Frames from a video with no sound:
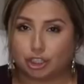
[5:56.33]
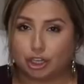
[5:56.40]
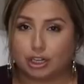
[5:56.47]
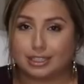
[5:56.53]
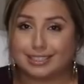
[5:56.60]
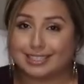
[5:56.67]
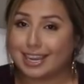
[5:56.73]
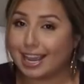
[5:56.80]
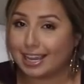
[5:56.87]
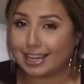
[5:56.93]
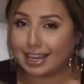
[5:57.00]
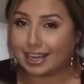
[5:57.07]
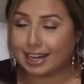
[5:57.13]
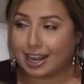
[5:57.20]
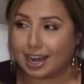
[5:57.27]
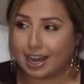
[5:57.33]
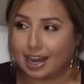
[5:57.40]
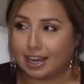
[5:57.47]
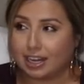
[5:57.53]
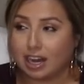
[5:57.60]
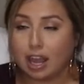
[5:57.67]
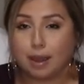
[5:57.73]
Sure, taken
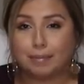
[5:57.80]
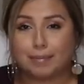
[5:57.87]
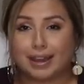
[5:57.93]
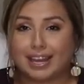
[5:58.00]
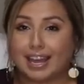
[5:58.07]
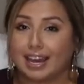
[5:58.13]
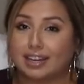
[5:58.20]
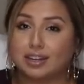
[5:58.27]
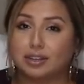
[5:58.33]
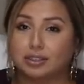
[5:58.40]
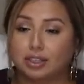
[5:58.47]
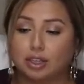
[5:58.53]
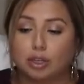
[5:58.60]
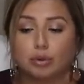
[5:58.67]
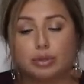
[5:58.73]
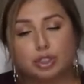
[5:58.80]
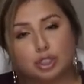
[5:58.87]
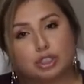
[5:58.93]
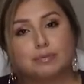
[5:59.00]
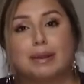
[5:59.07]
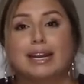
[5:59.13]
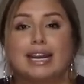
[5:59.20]
on my echo look,
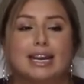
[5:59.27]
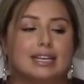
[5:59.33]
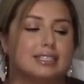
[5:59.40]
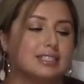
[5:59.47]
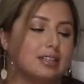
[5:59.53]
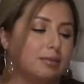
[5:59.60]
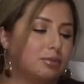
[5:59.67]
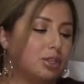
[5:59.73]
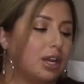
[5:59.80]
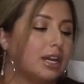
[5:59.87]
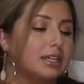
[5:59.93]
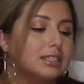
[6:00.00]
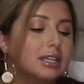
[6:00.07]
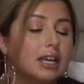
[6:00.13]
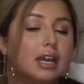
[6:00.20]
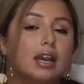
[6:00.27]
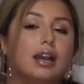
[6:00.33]
which is my next subject.